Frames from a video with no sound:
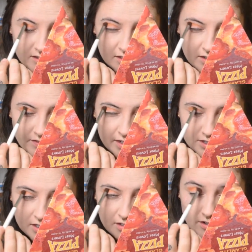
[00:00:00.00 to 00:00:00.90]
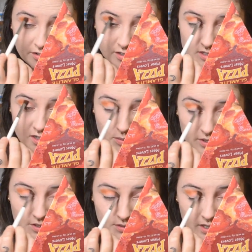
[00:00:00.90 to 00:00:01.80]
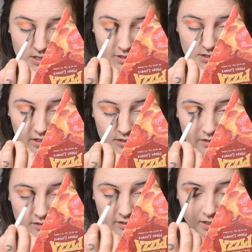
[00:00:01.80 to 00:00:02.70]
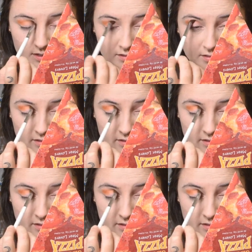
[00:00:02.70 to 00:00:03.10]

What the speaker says: No, I've actually noticed that we do actually kind of do that.